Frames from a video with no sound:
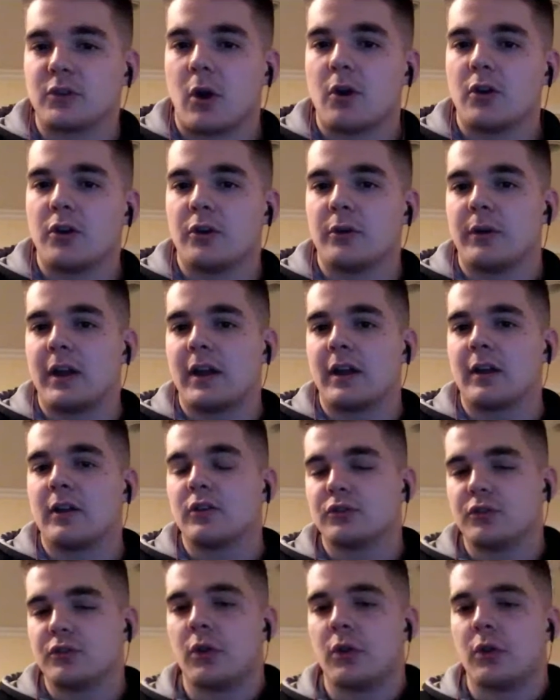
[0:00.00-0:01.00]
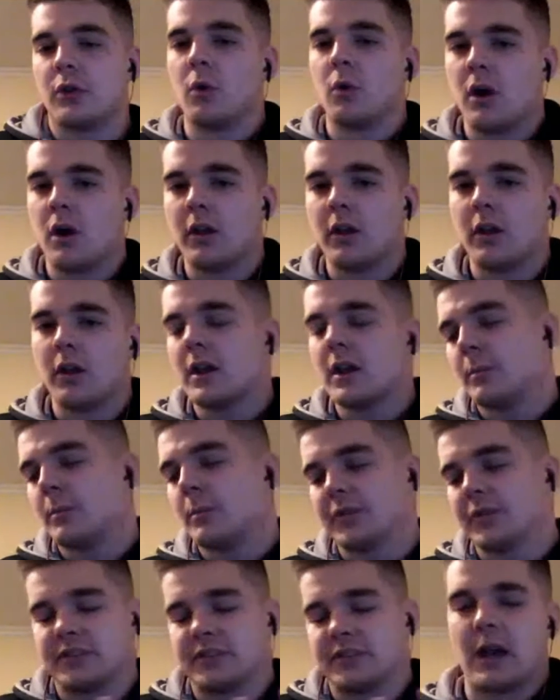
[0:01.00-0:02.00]
doing to the wall, but this
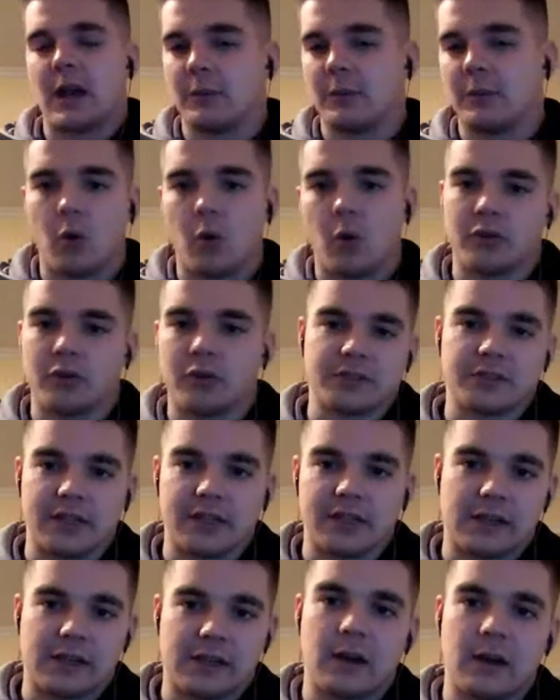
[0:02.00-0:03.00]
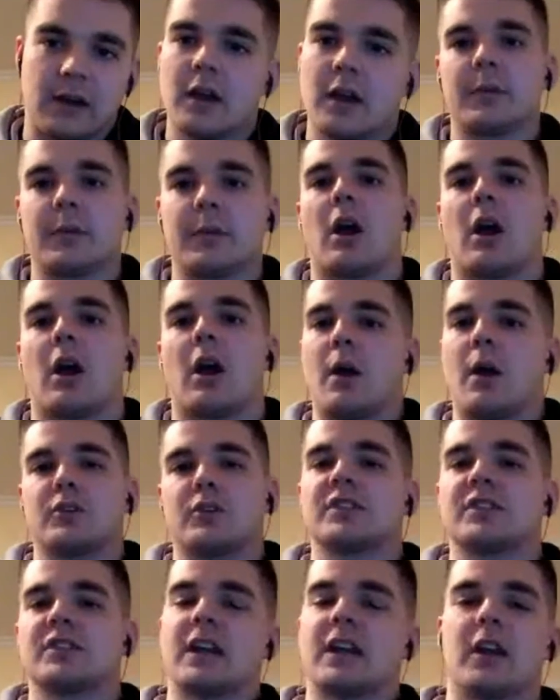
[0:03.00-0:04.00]
time the wall's just not there. Like, all right, I want you to
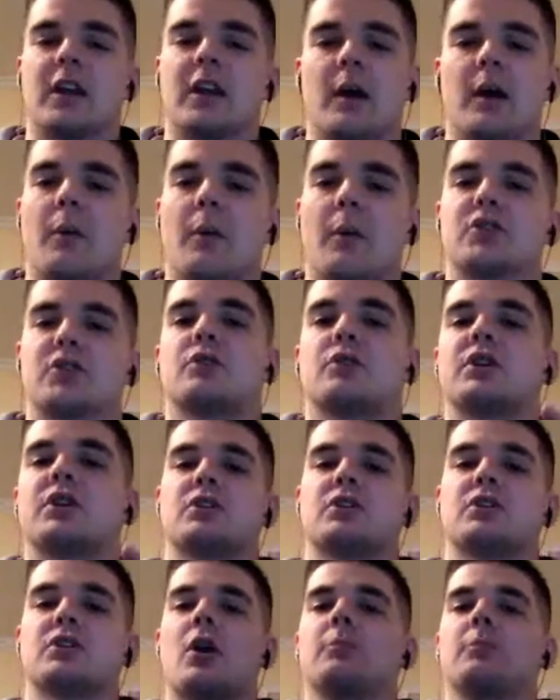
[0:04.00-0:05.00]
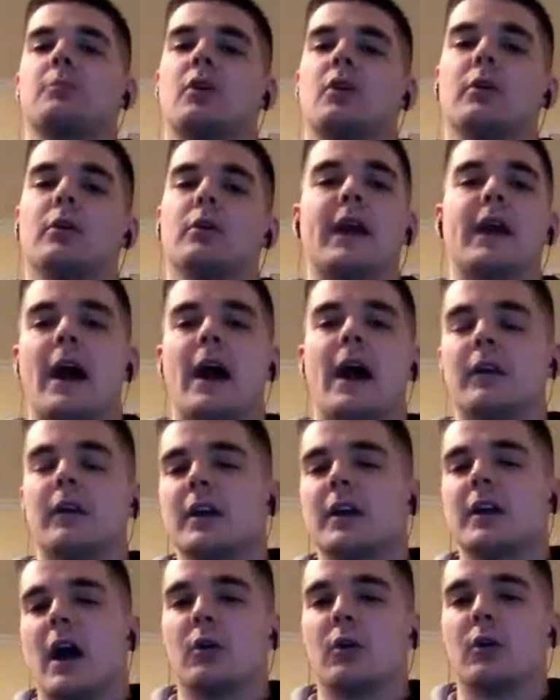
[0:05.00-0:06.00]
stand up. I want you to reach your arms all the way out. I
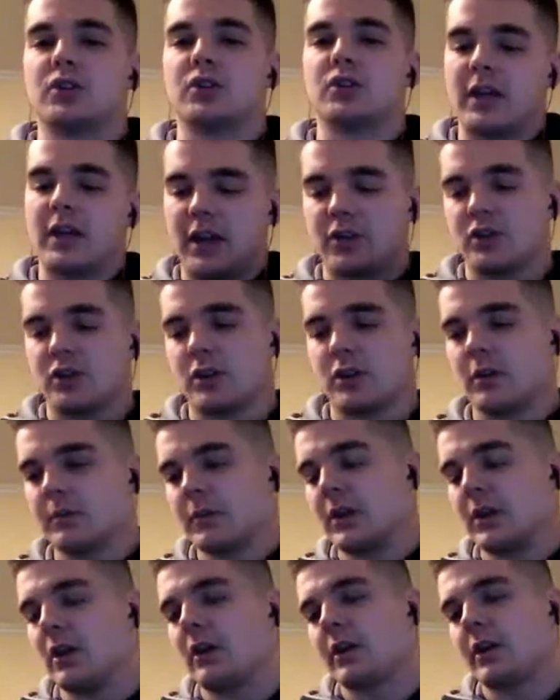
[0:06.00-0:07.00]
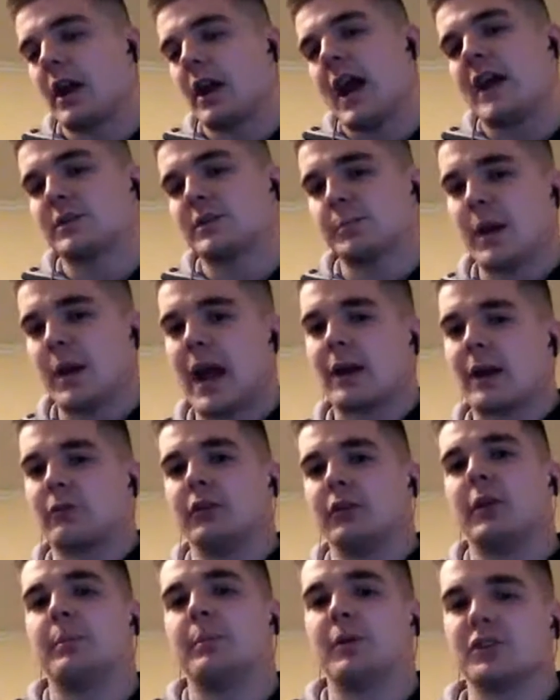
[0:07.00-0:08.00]
want you to hinge your ass back, really push
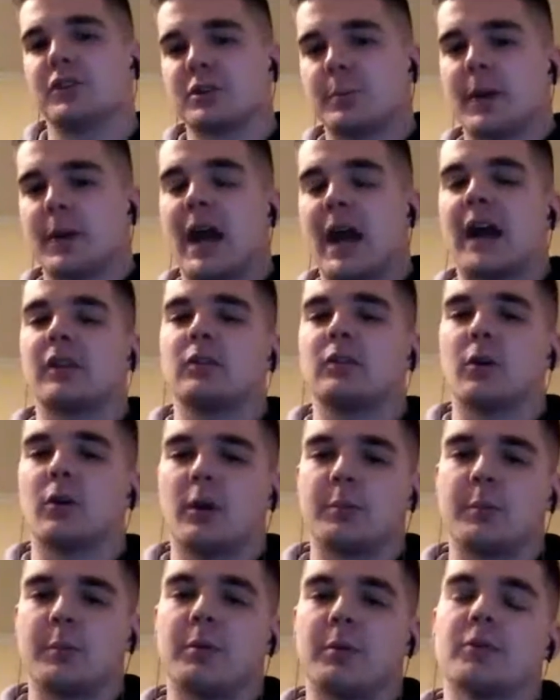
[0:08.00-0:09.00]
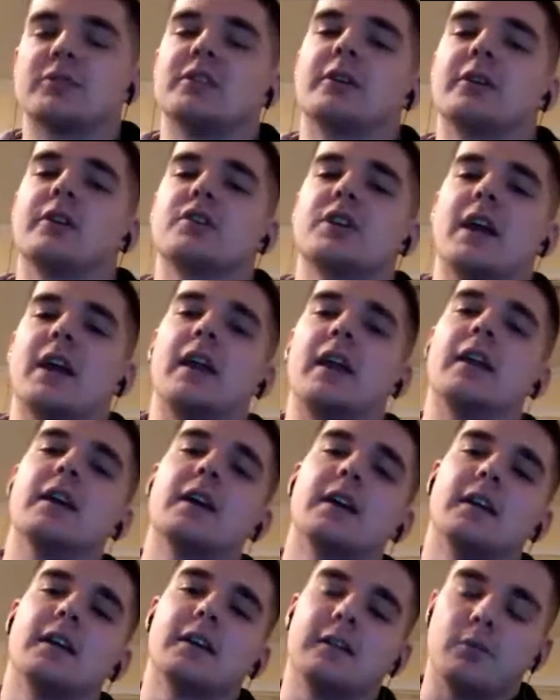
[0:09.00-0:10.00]
it back, load up your posterior chain.
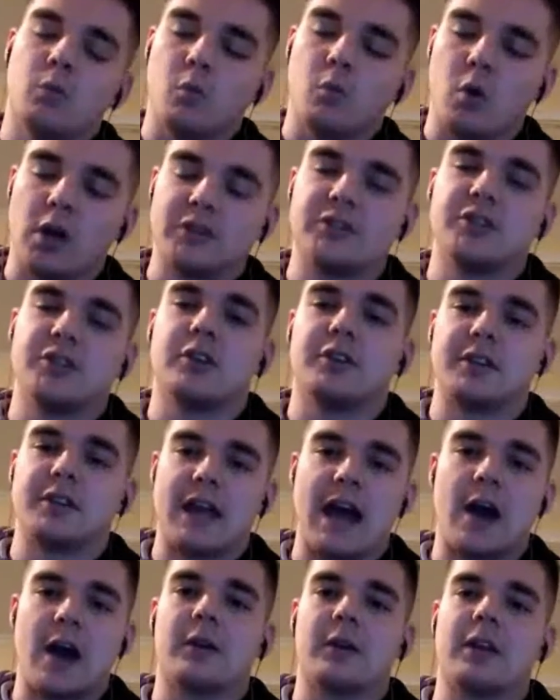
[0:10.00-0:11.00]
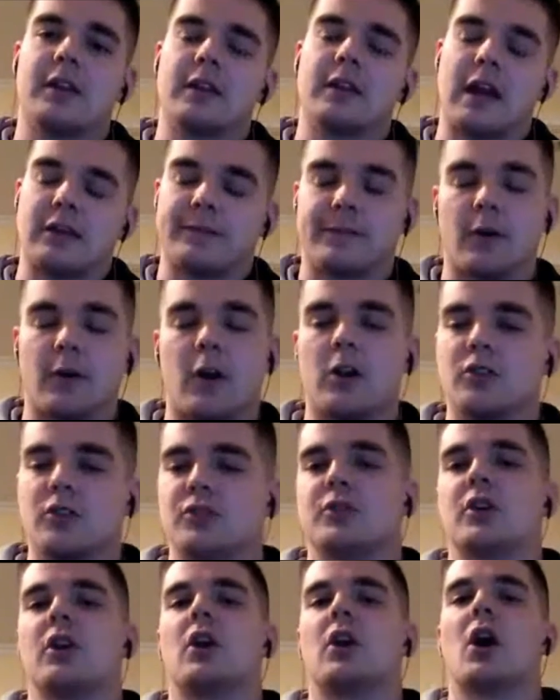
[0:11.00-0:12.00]
Once you're down as far as you can
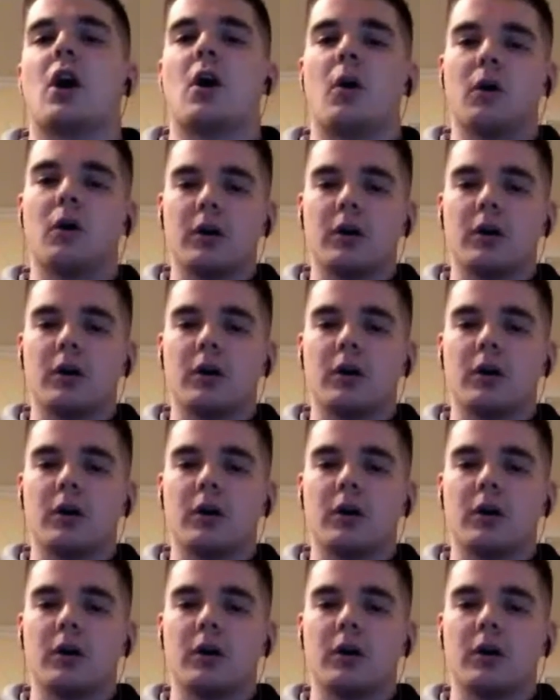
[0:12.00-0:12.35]
go,